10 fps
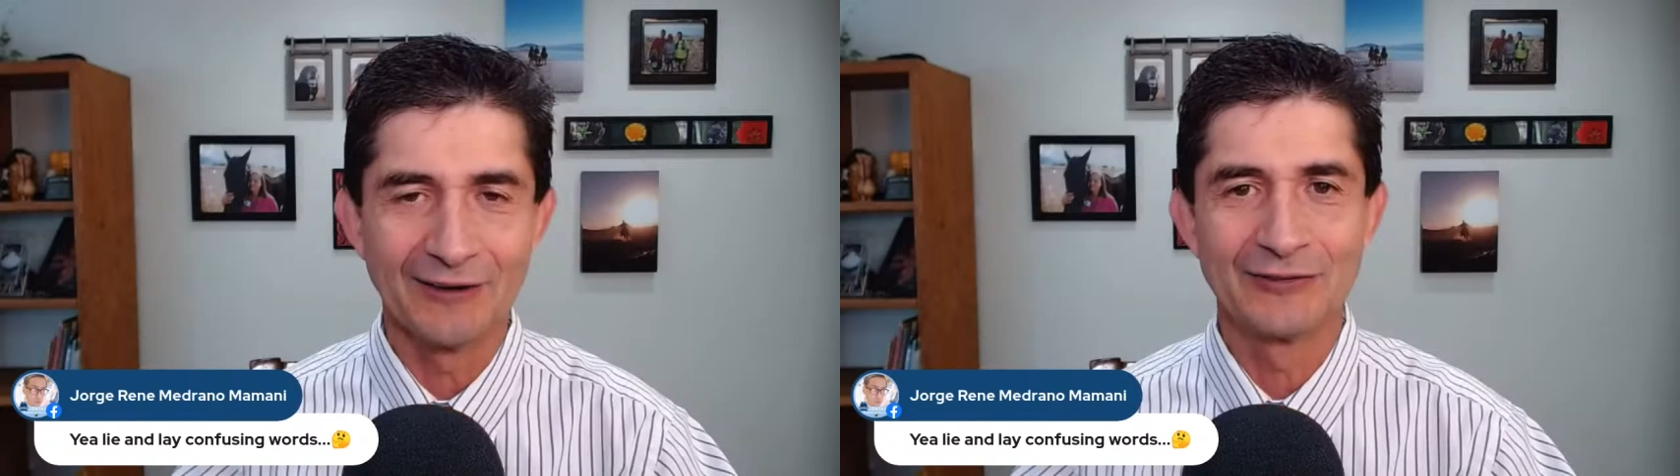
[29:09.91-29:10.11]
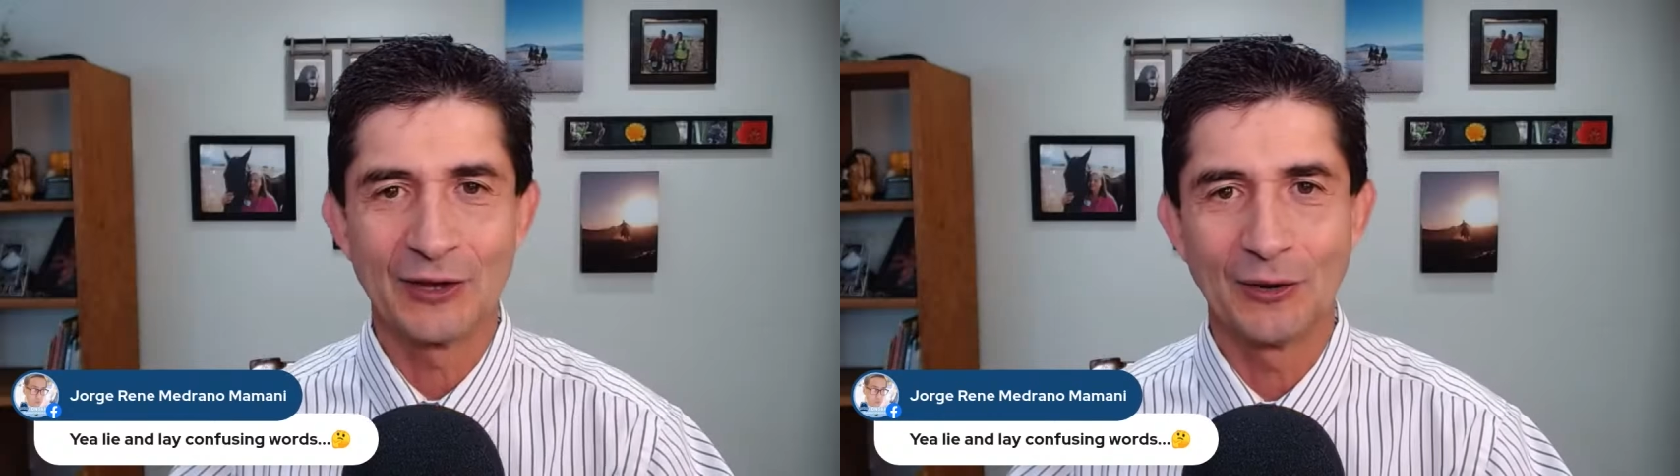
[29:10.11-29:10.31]

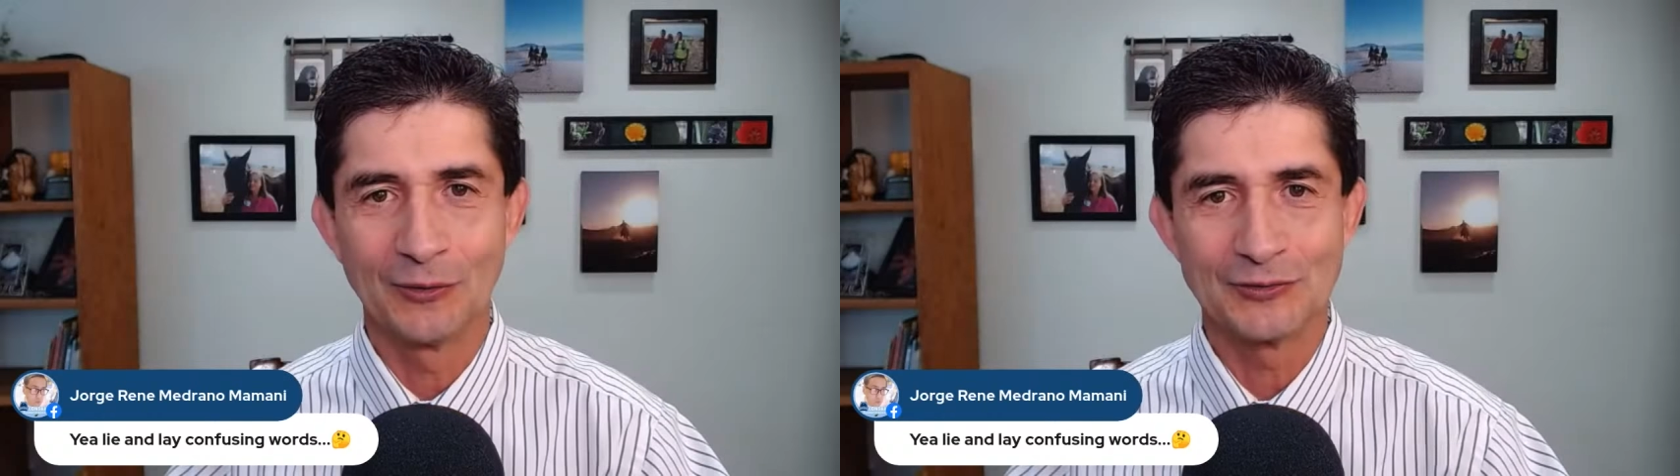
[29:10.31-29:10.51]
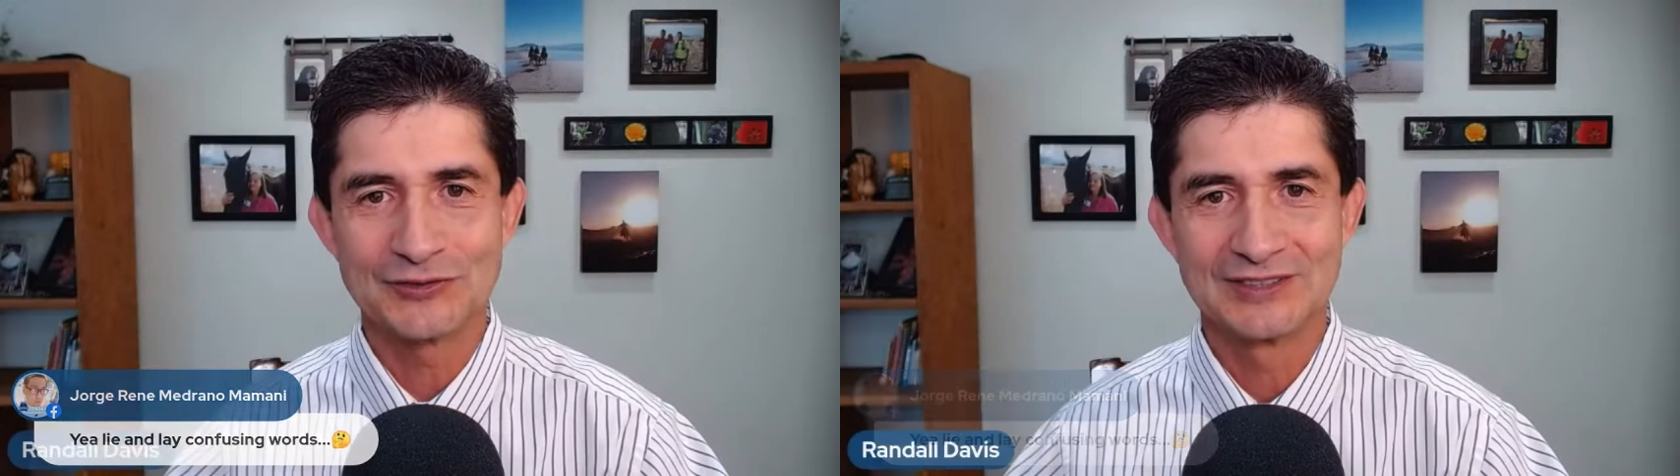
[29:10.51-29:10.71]
of
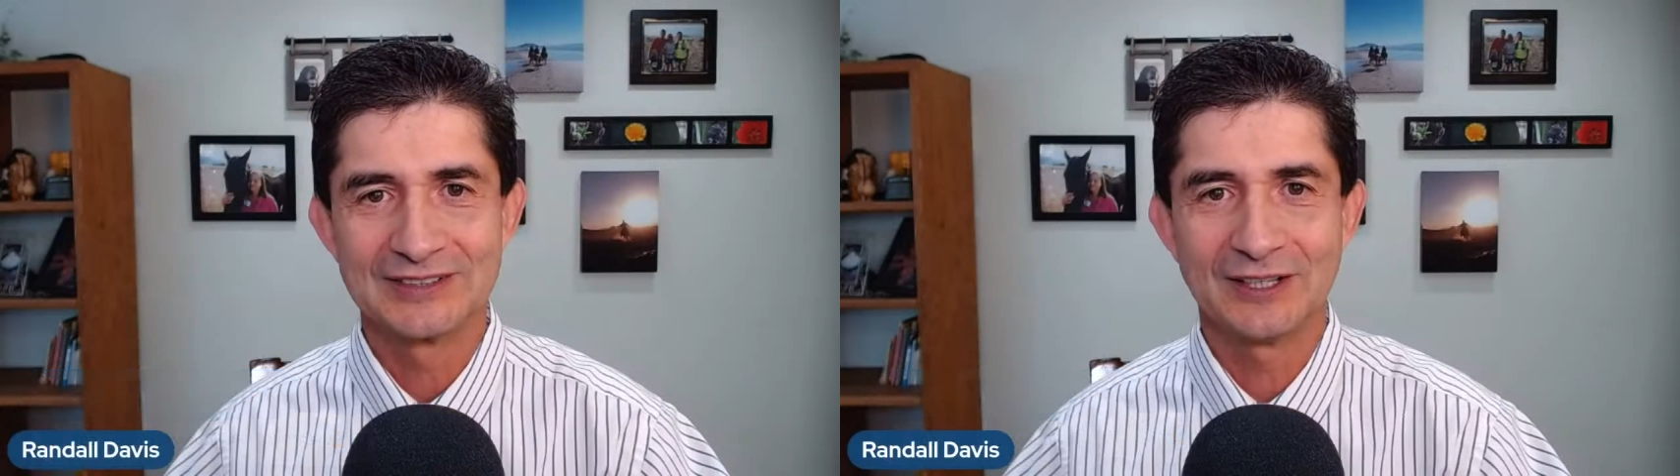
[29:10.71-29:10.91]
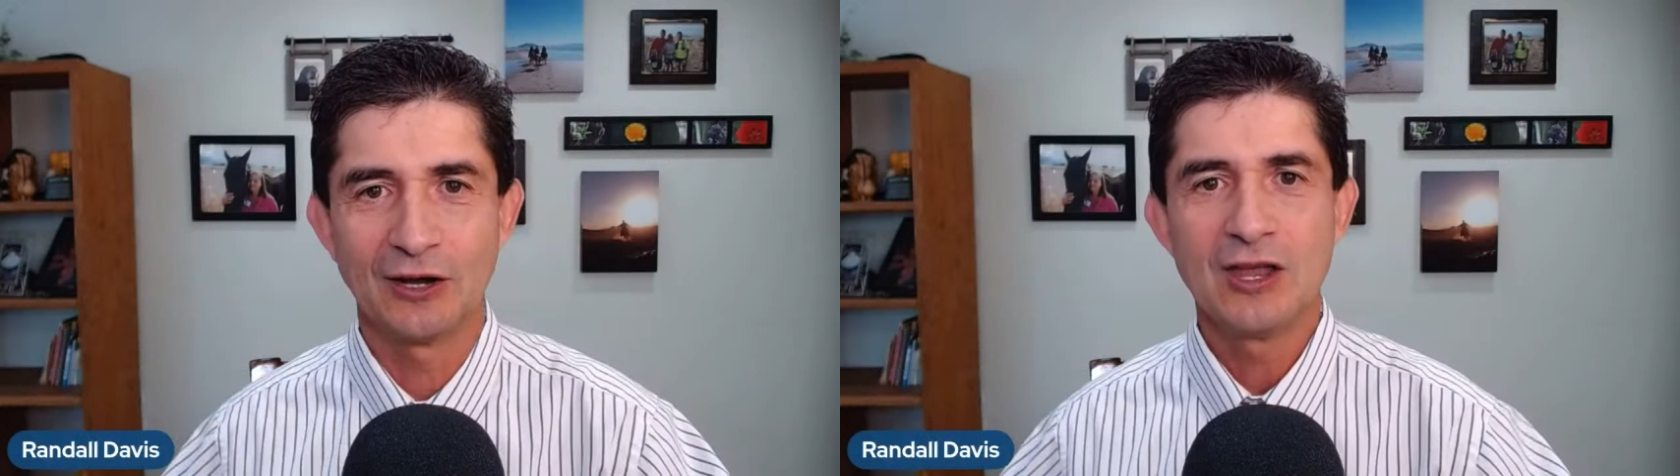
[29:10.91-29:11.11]
those,
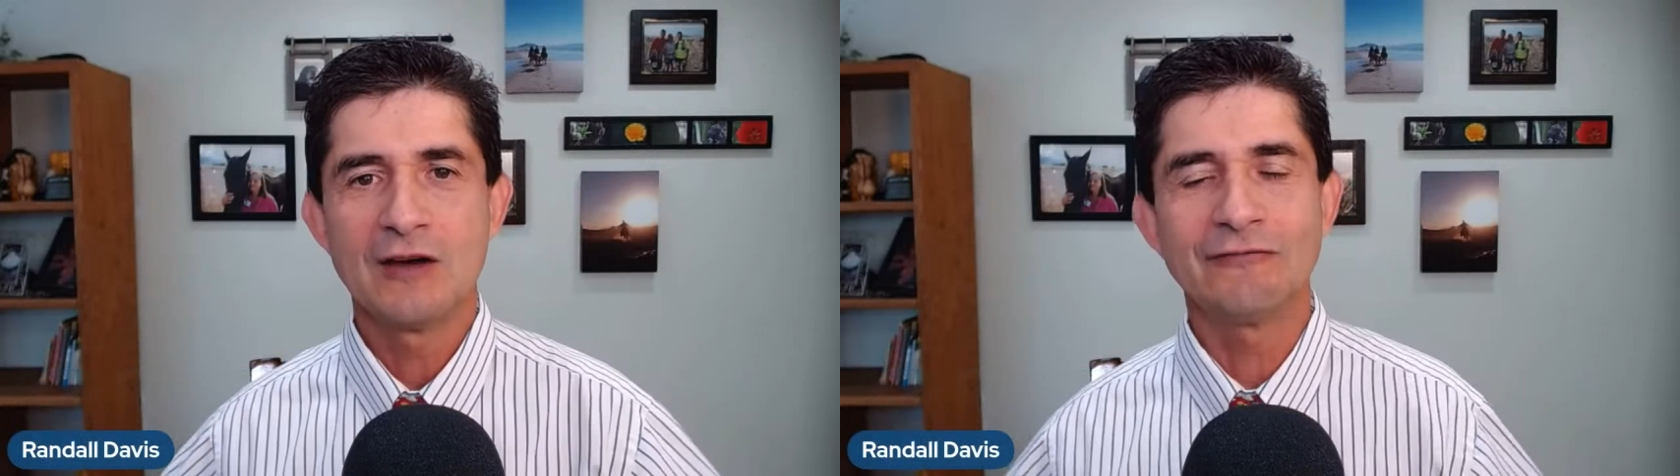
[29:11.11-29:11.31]
you know,